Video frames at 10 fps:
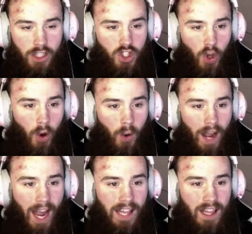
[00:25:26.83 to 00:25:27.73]
so
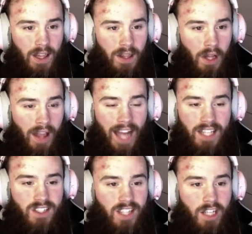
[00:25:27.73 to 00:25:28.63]
at the
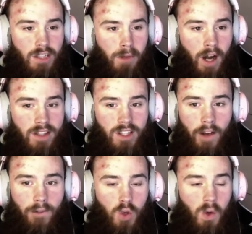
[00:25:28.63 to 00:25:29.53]
last 6 months
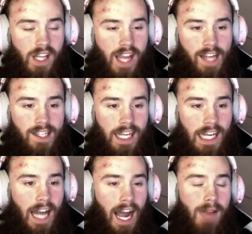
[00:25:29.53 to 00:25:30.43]
of 2018, I